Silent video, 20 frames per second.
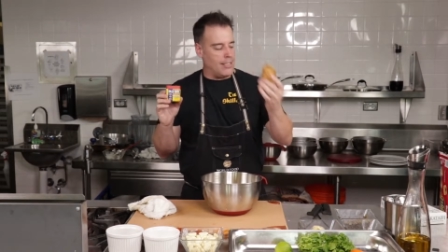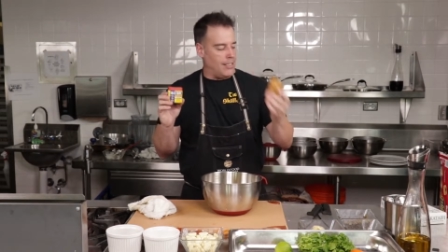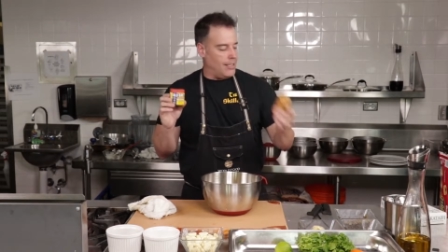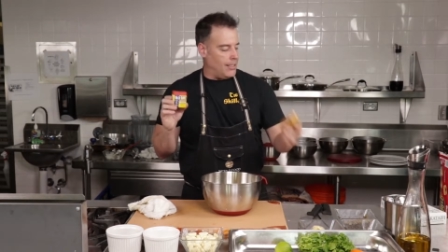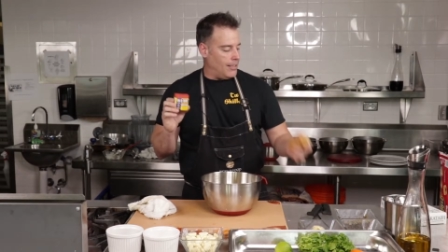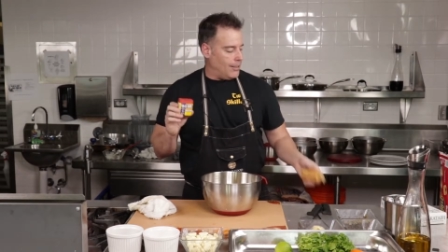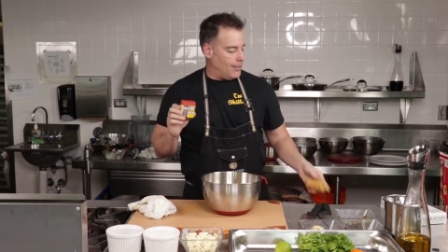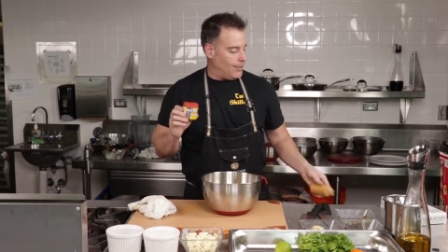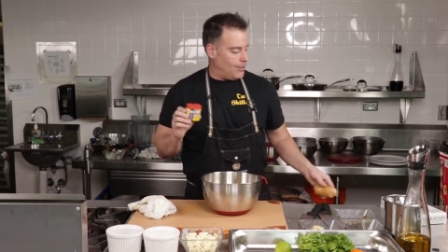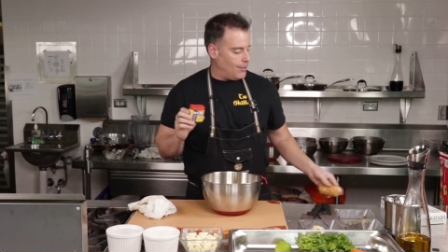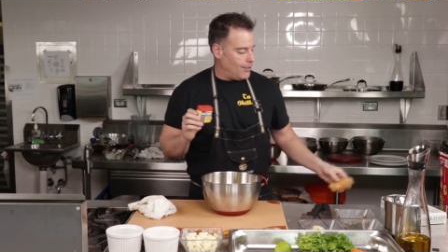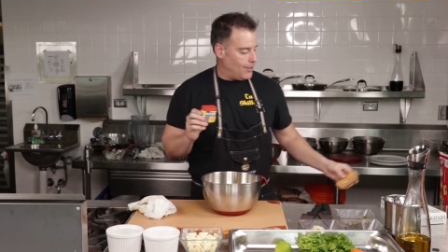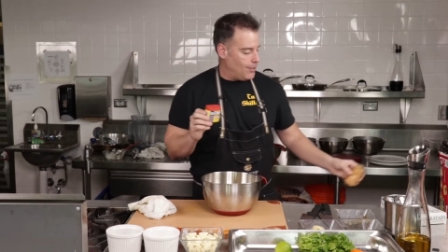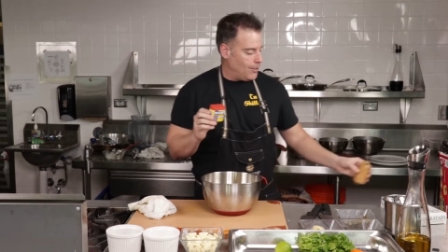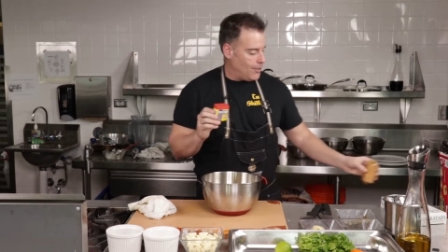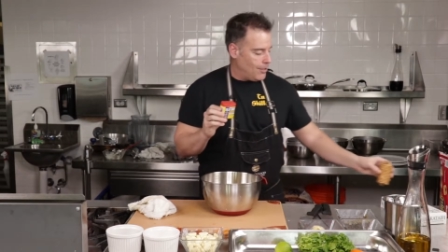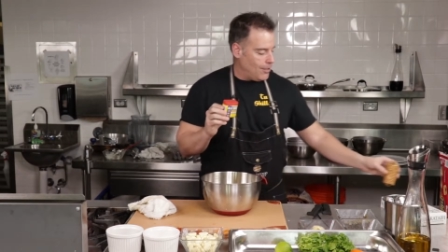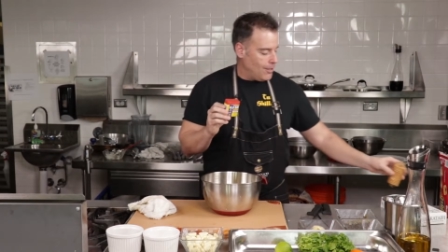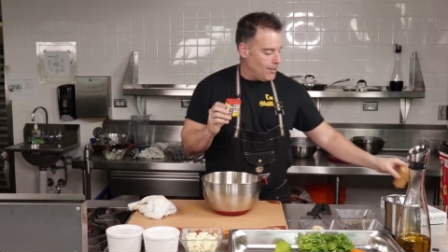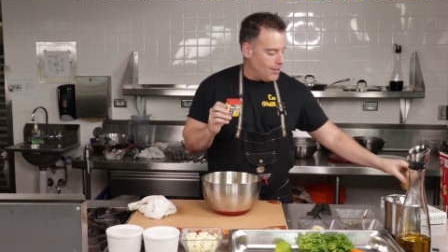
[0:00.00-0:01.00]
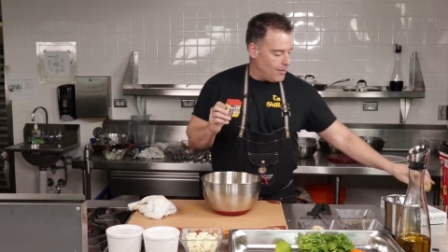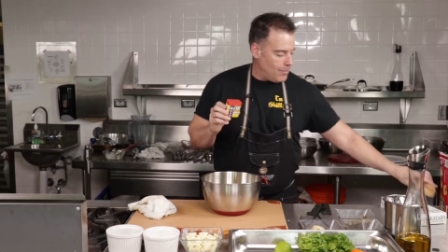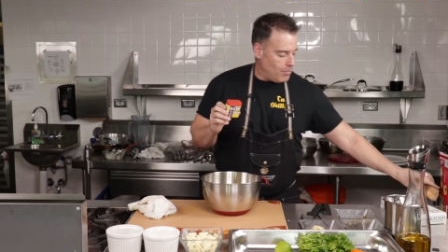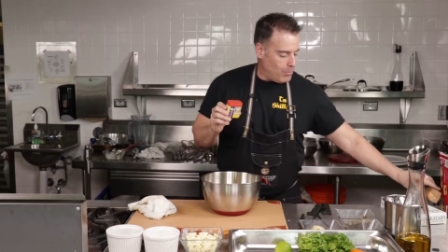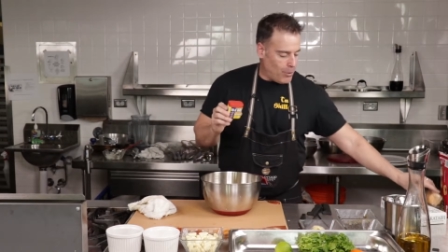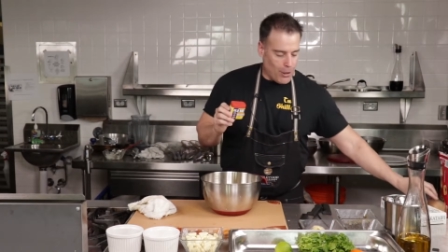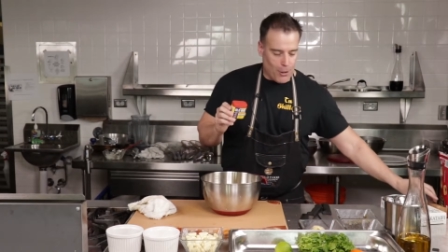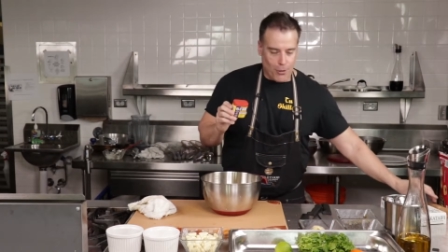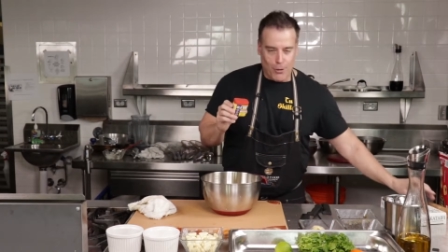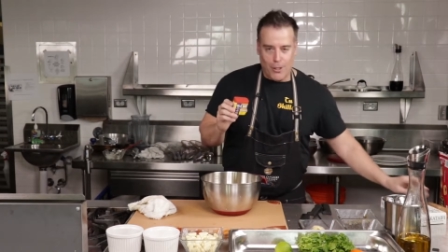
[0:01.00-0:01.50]
the
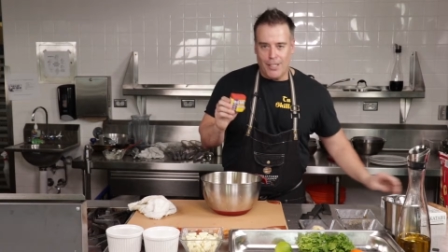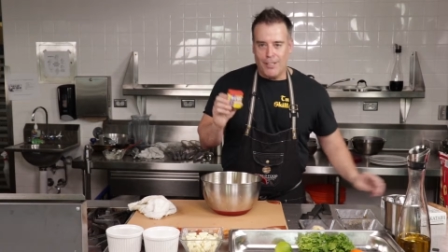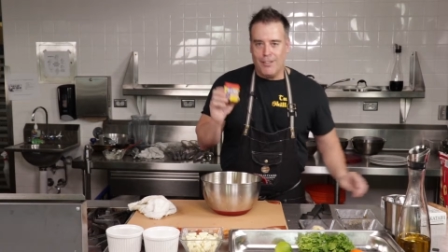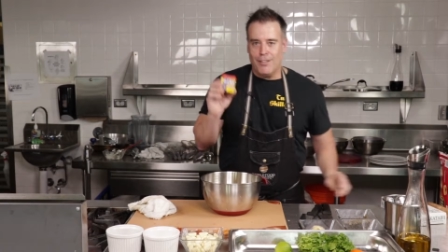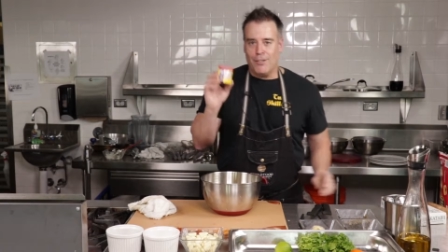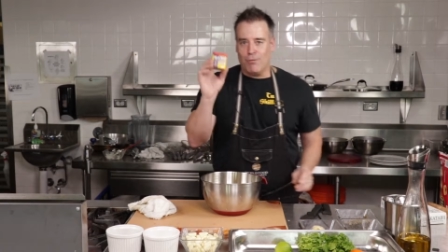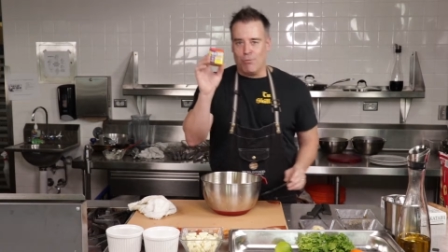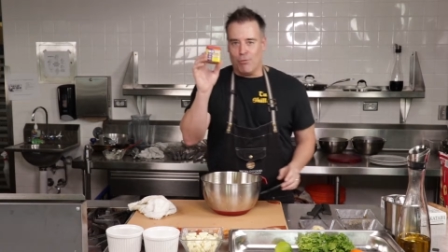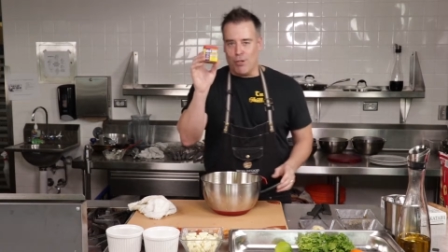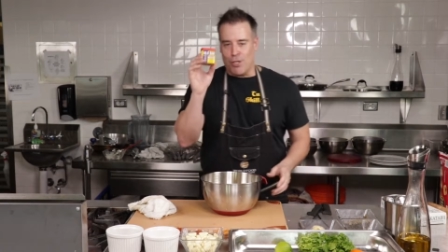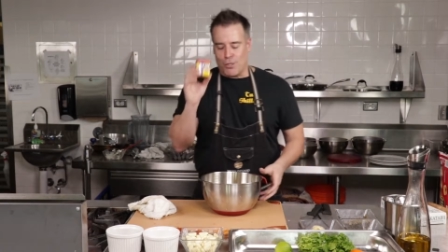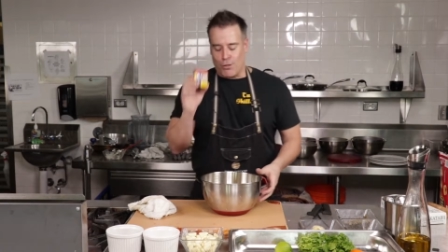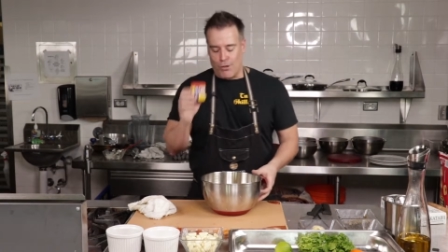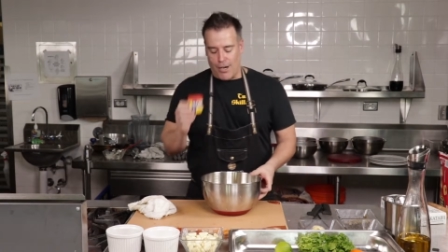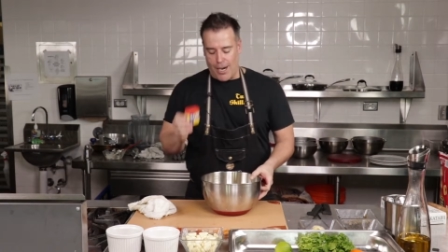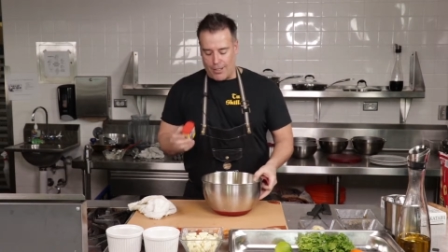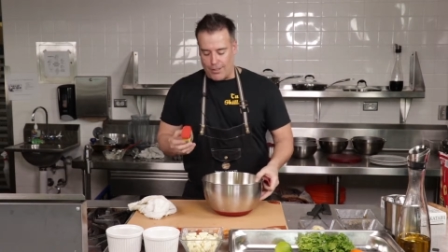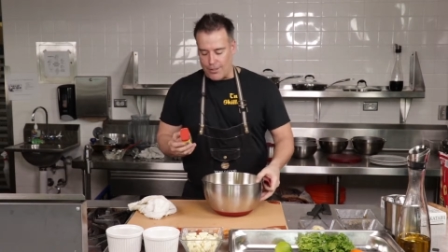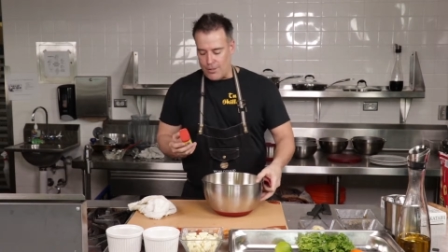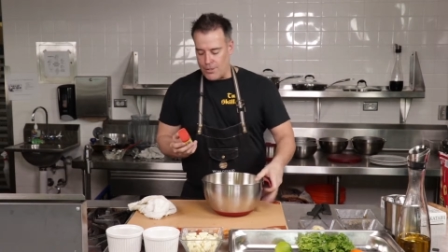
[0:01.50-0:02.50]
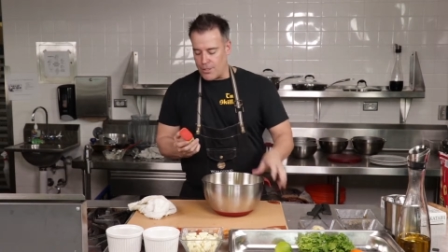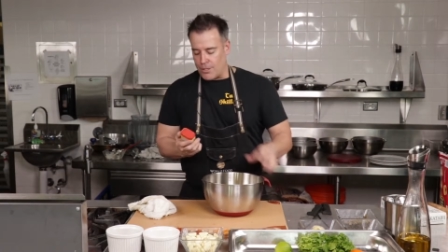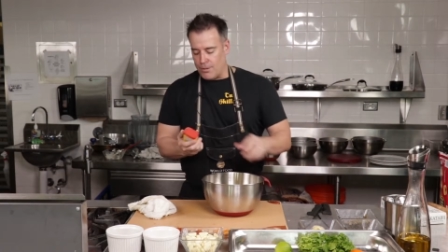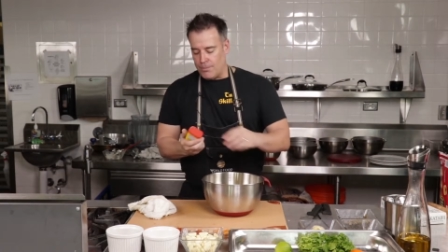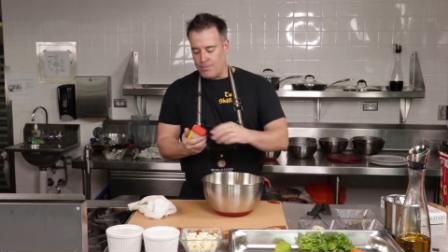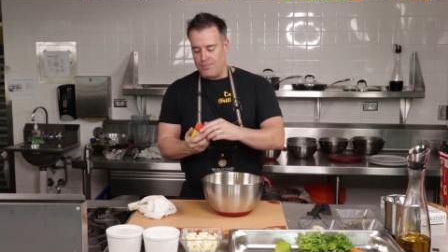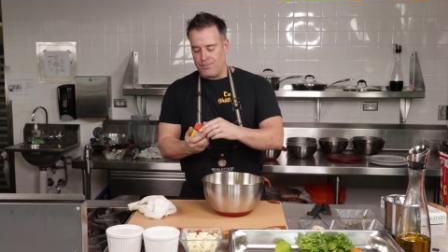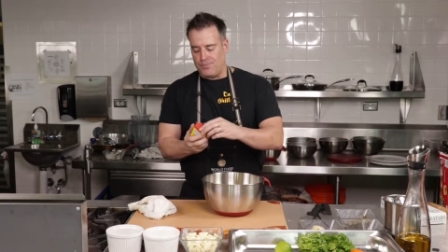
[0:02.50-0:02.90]
buttery Ritz crackers.